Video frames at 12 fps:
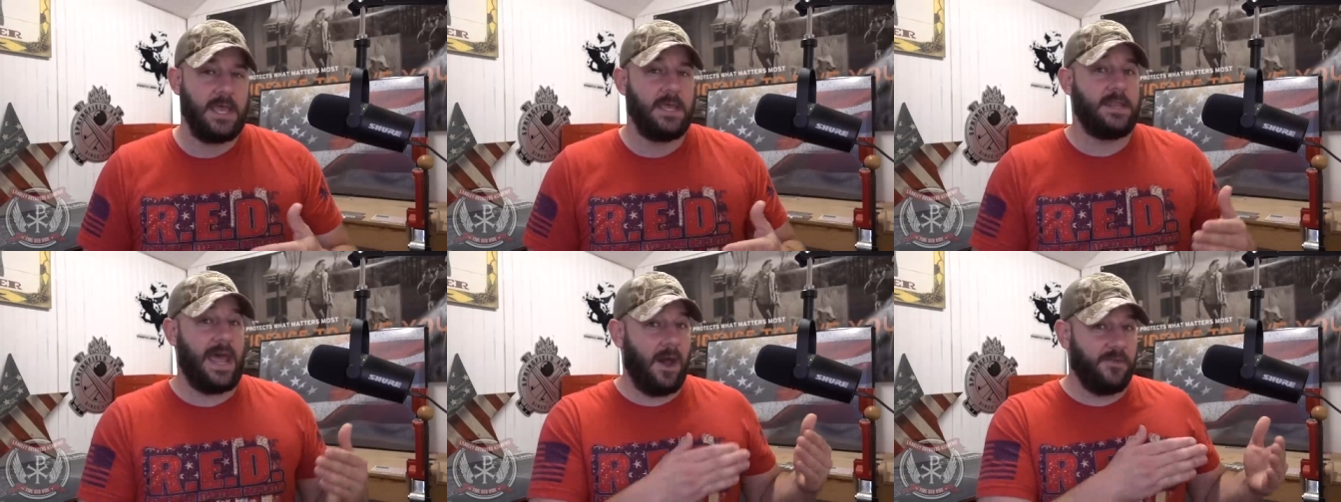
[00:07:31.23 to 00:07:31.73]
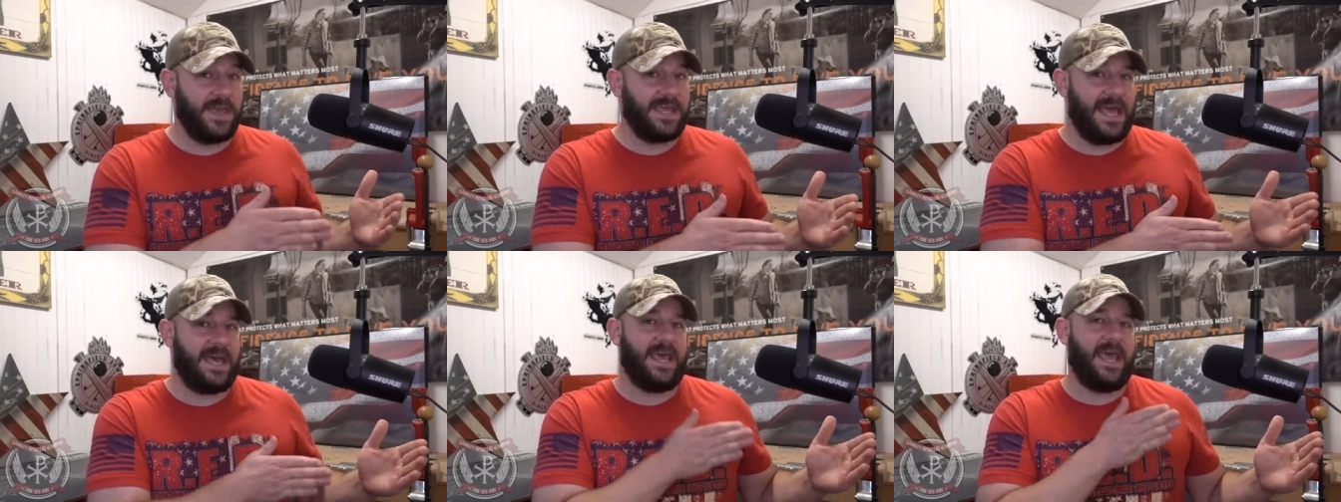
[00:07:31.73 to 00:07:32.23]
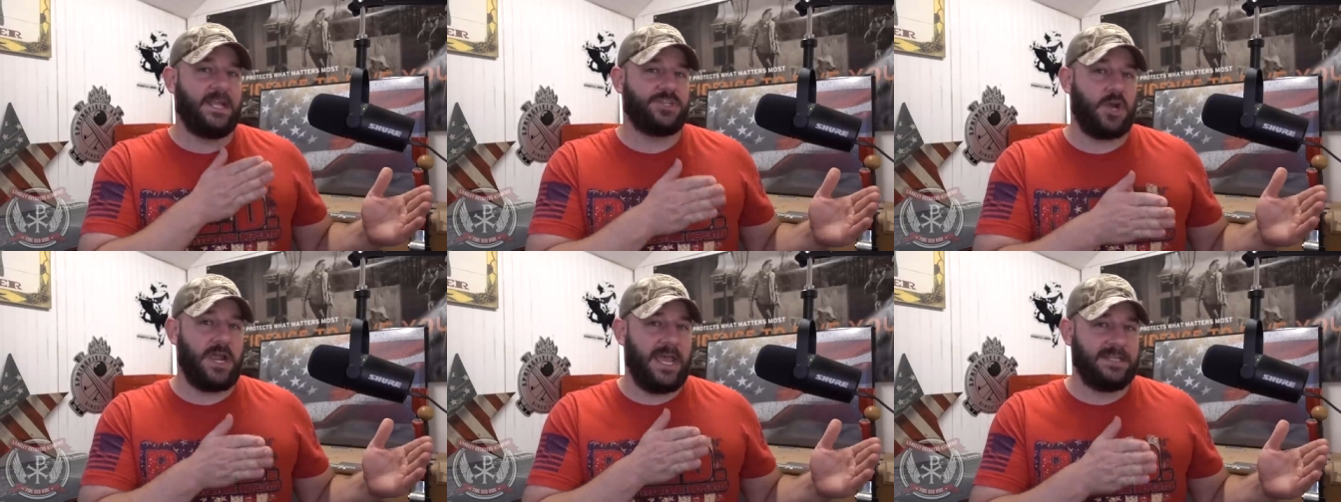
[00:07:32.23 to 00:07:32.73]
Now they can add
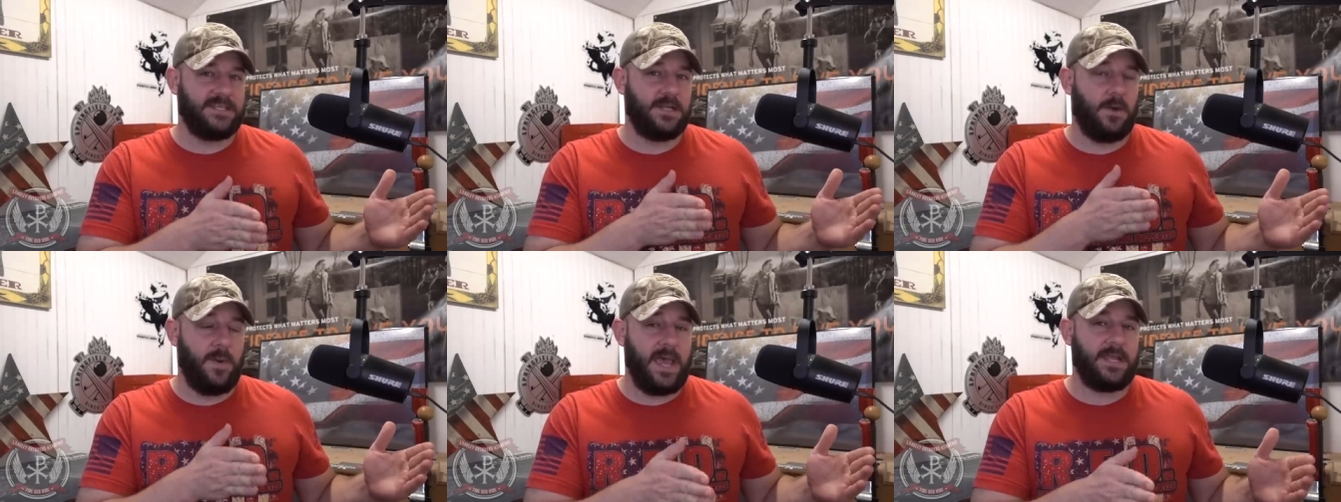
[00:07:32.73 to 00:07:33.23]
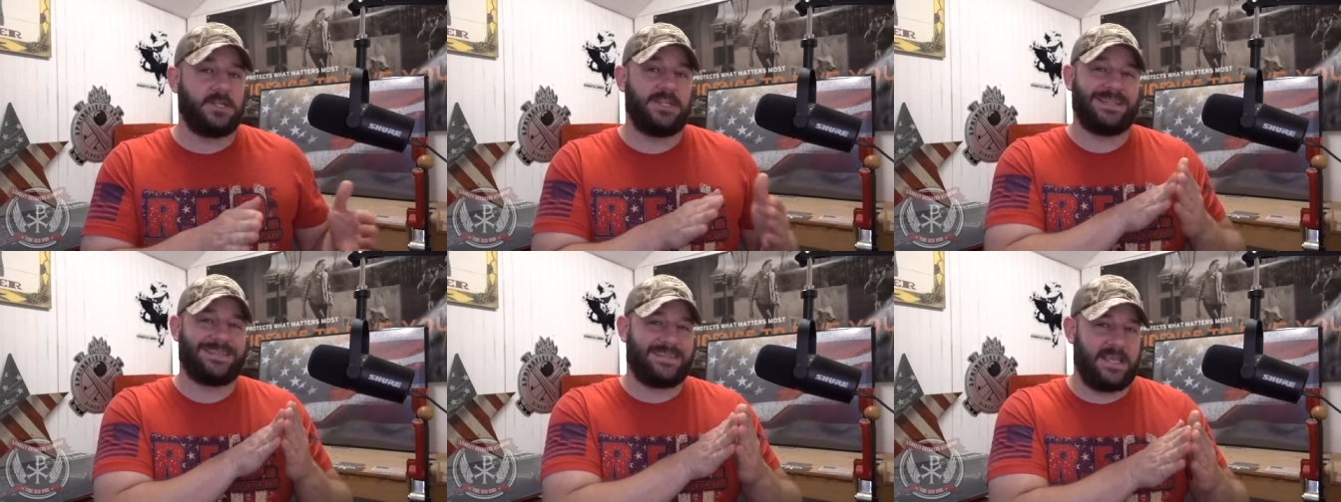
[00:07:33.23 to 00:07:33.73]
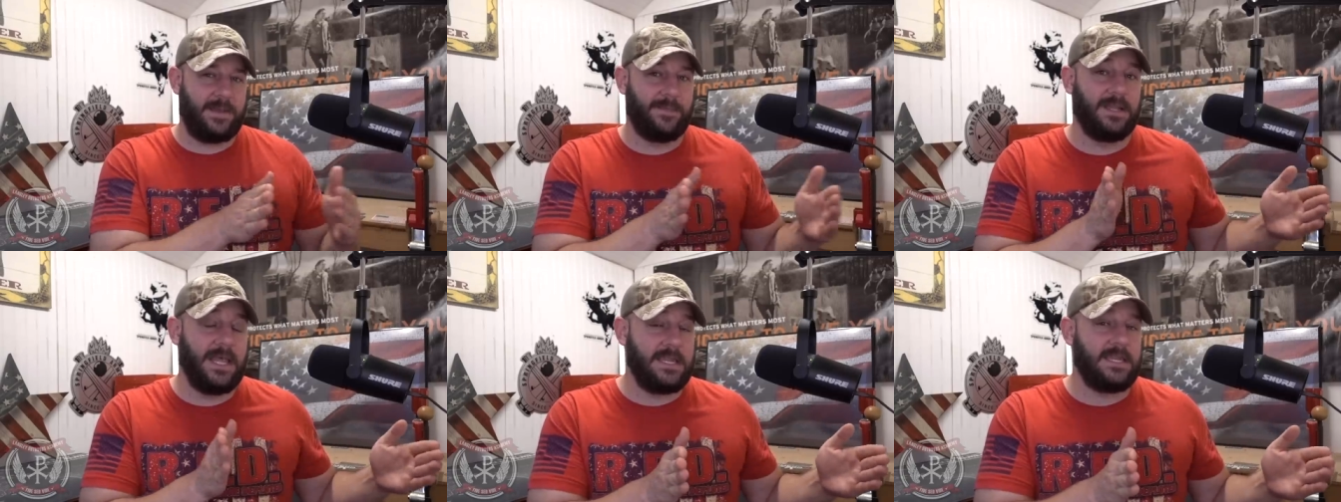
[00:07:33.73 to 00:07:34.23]
H.R. 1808 to the same
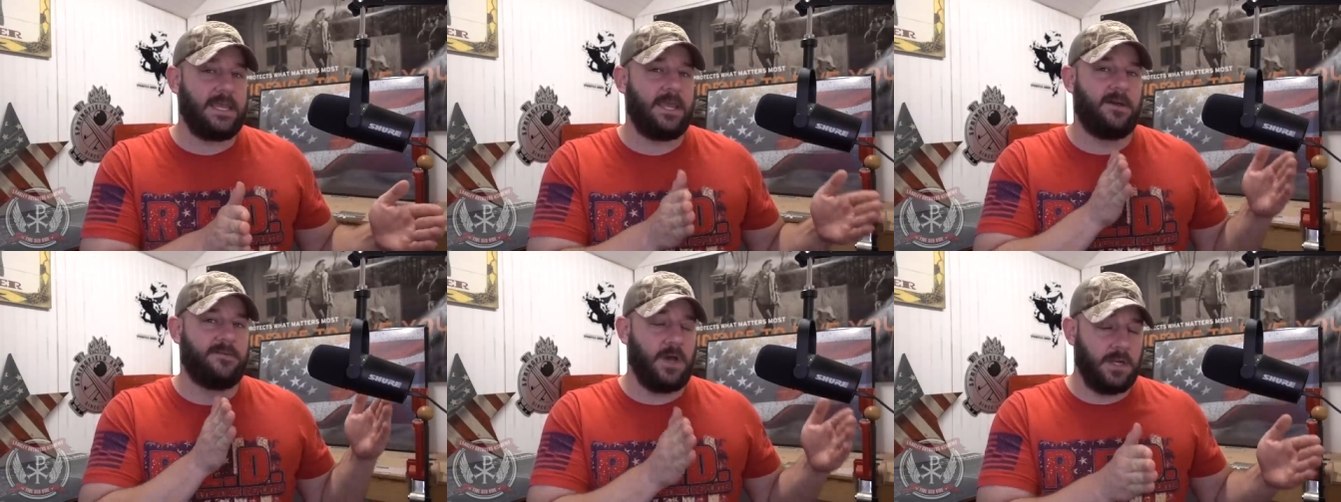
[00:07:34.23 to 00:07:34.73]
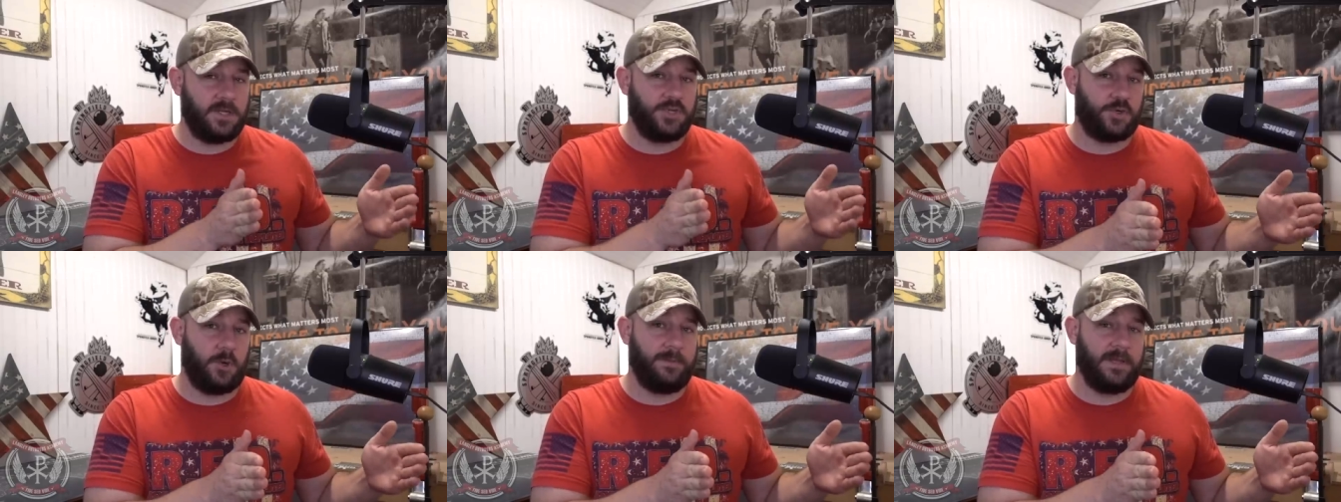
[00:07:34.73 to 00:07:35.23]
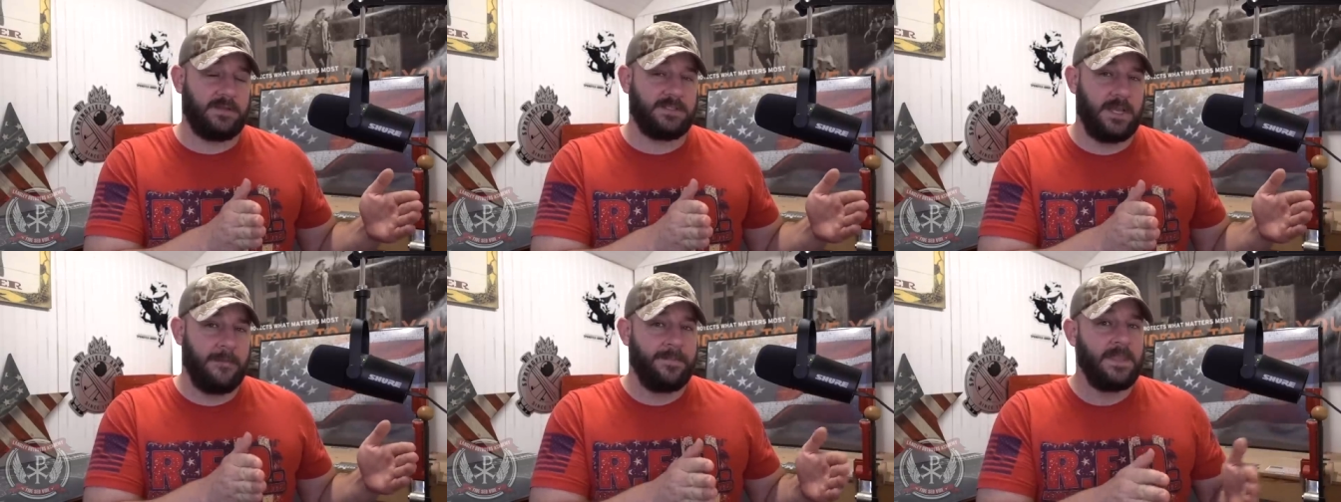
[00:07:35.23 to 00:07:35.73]
litany of gun control bills.